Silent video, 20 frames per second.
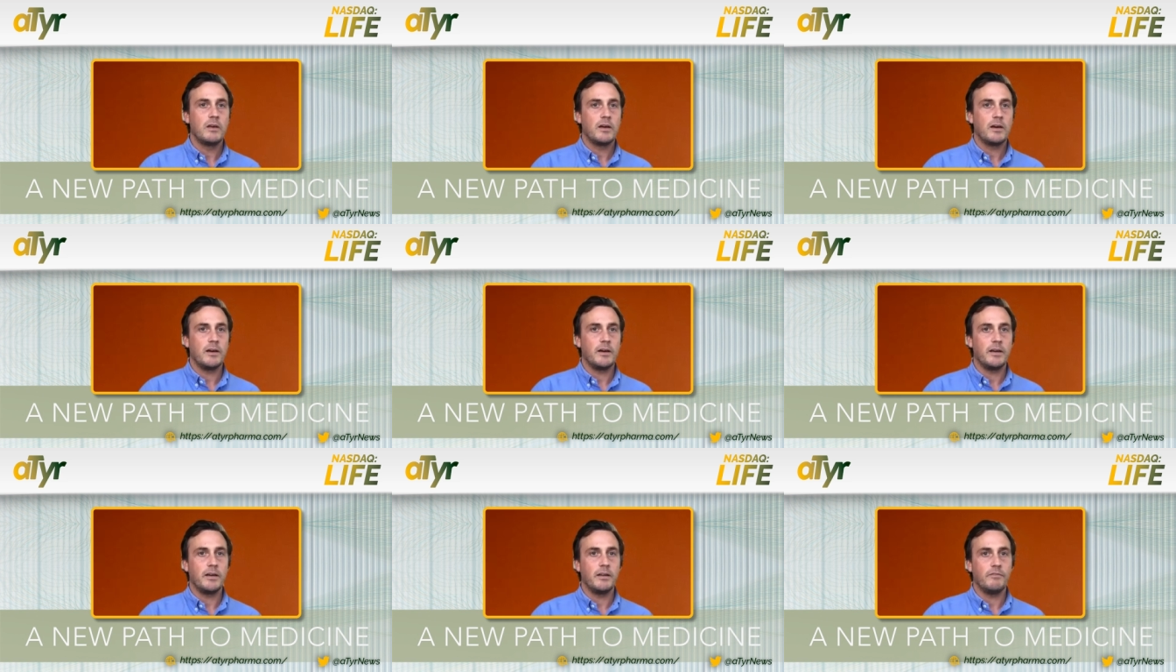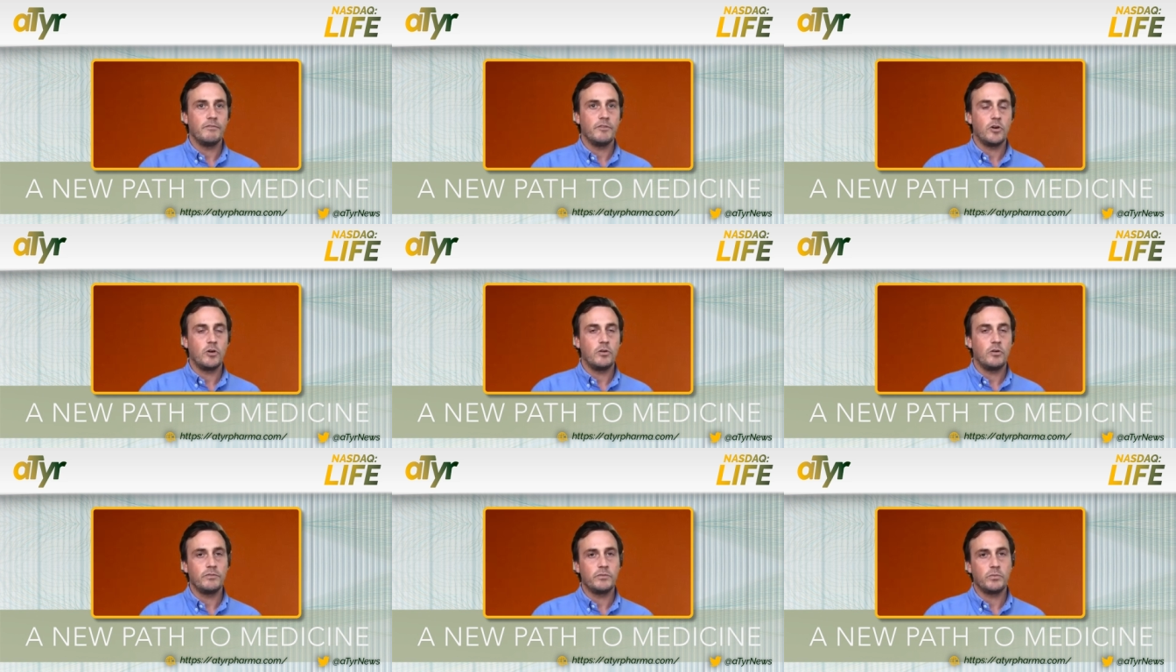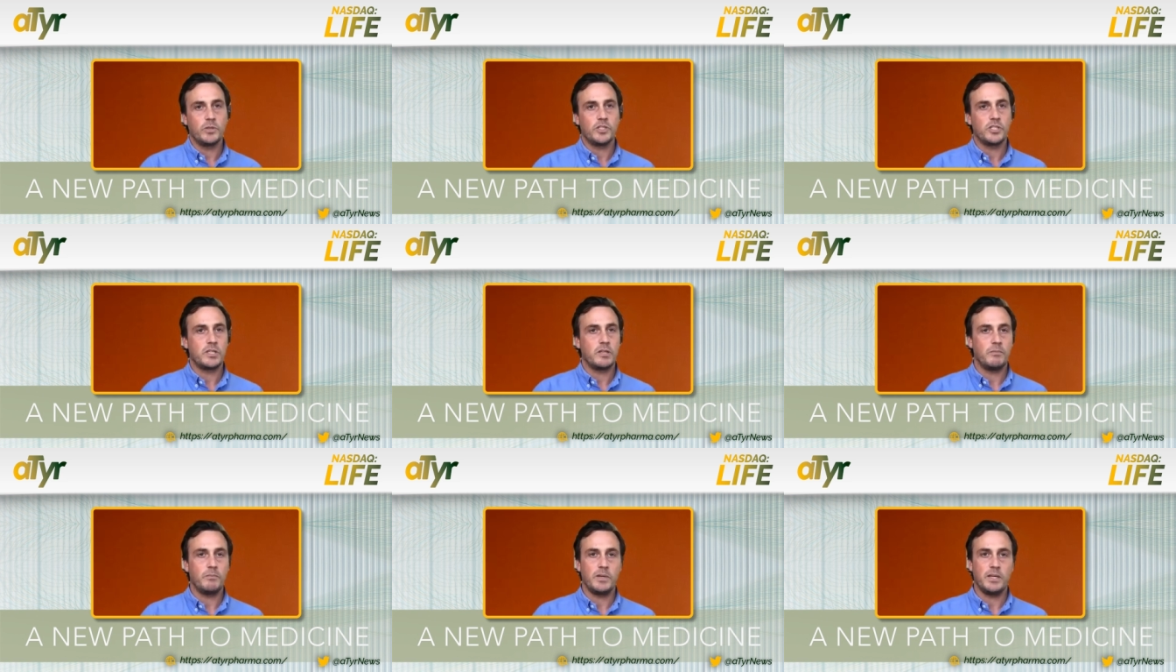uh, involved, which
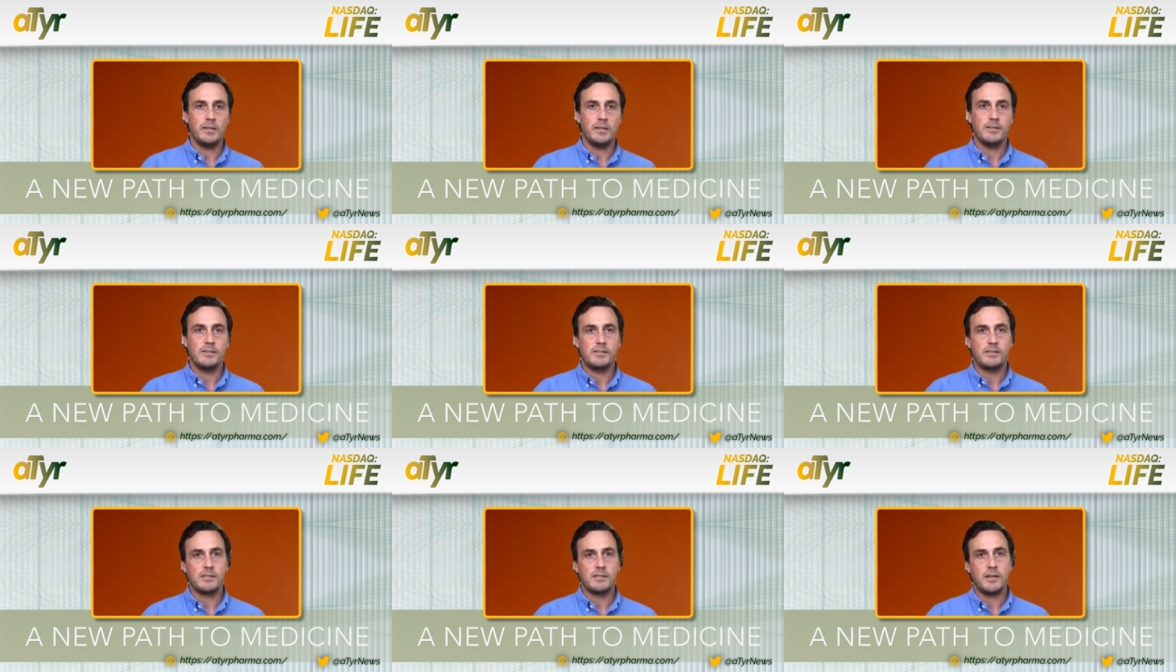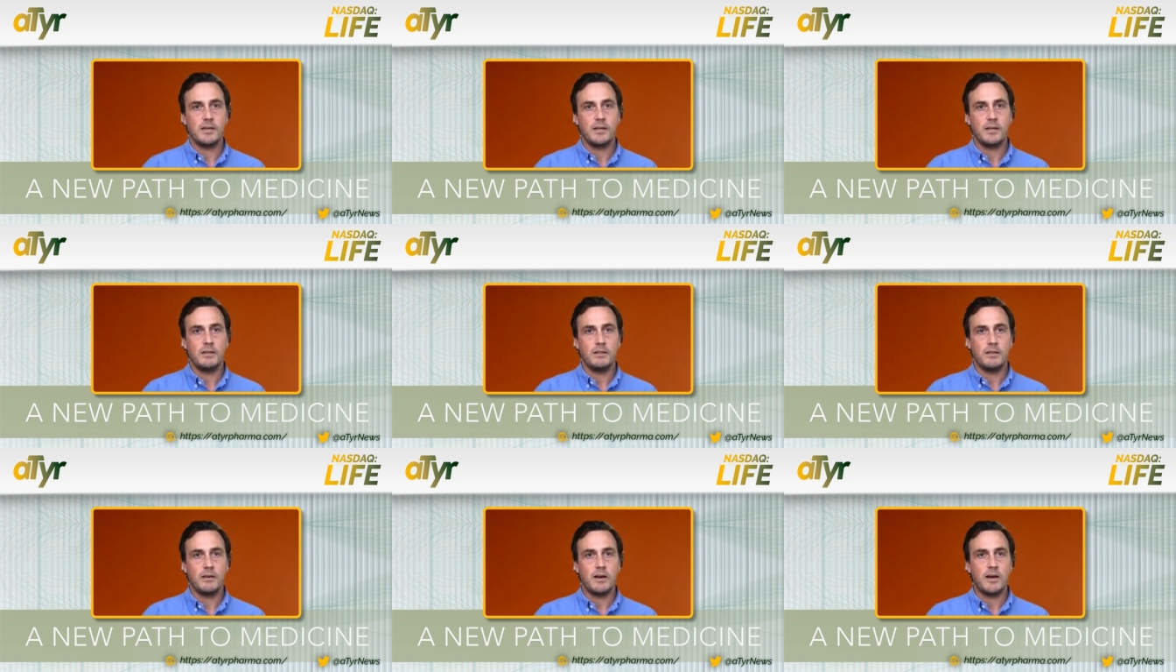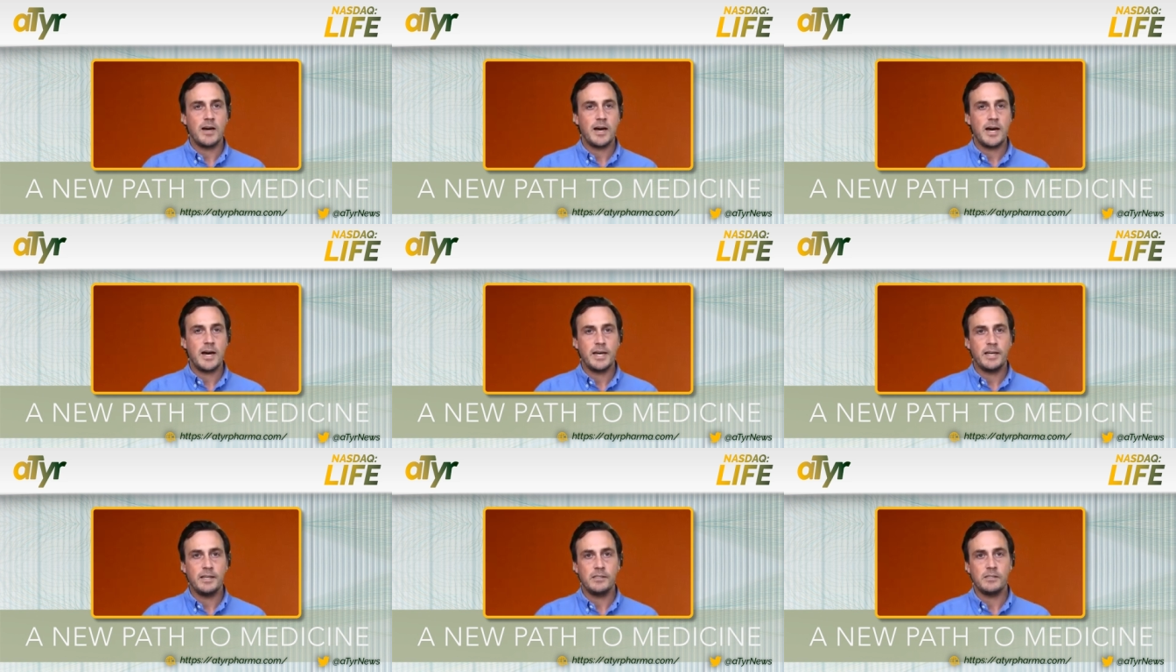can be the skin, the
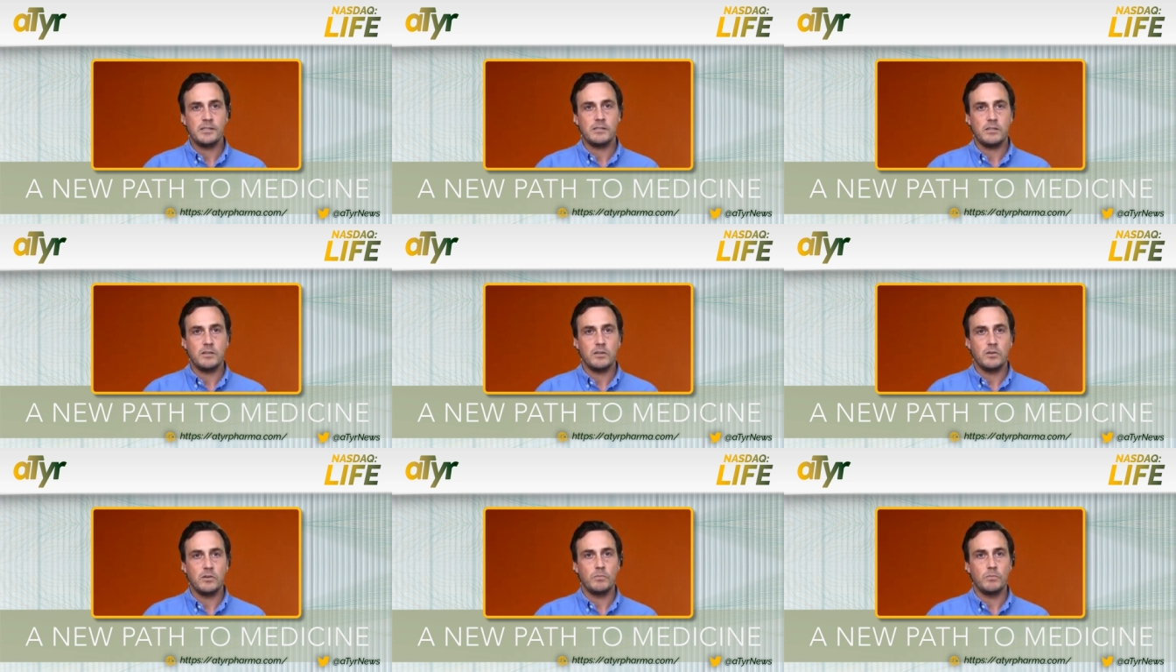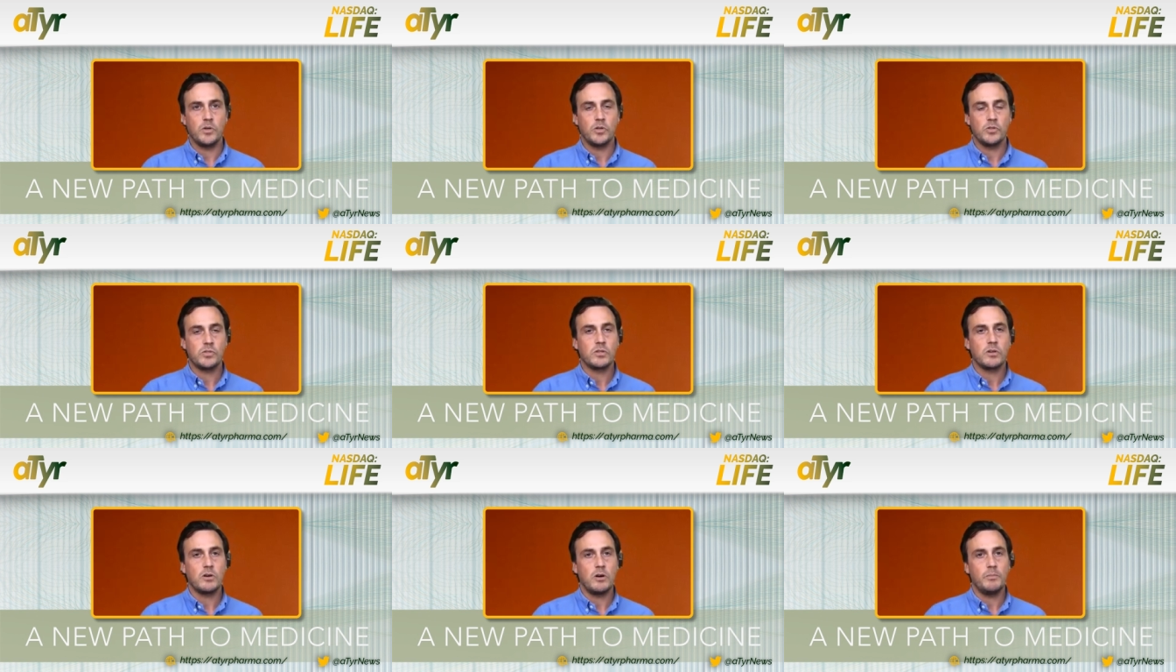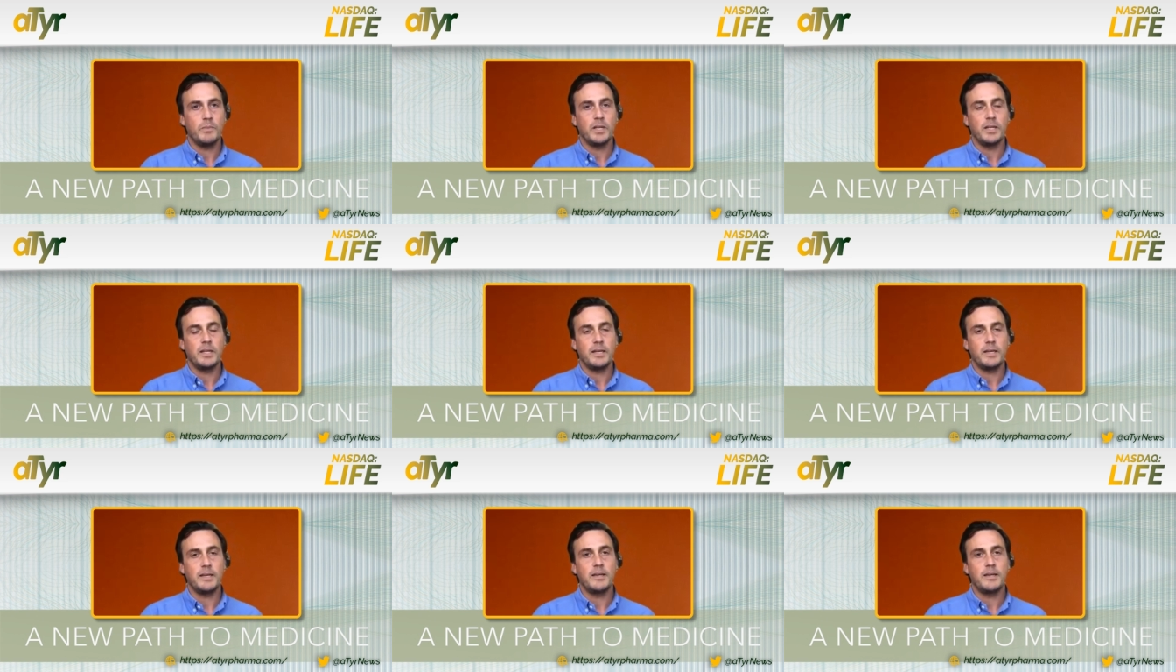eyes, you know, most
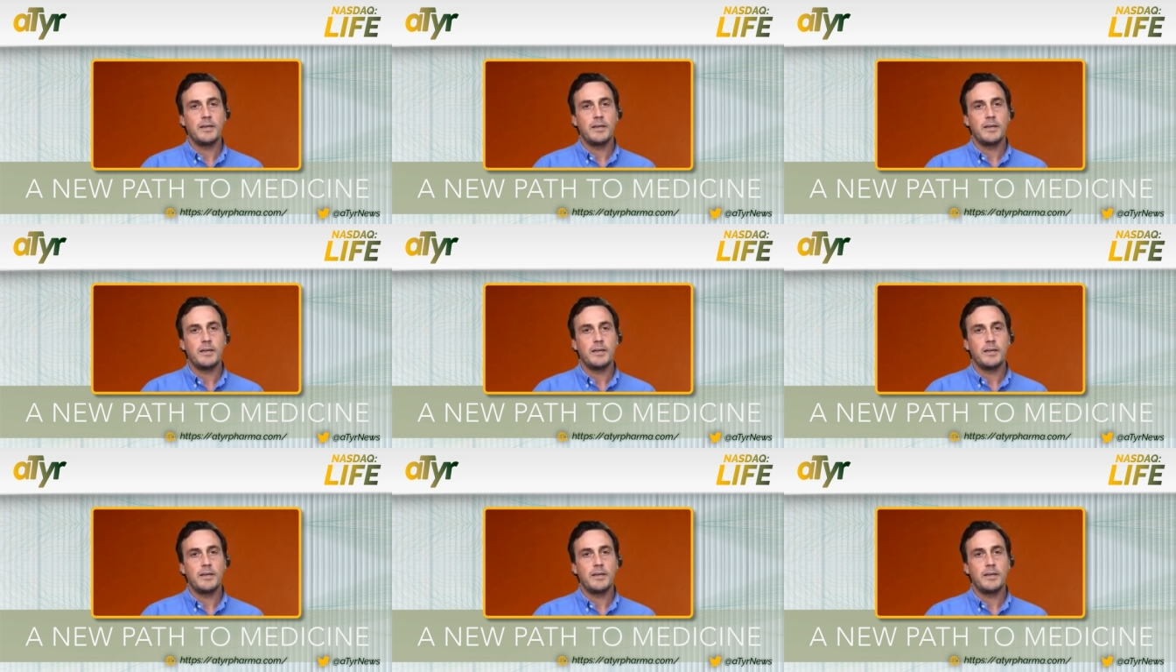commonly.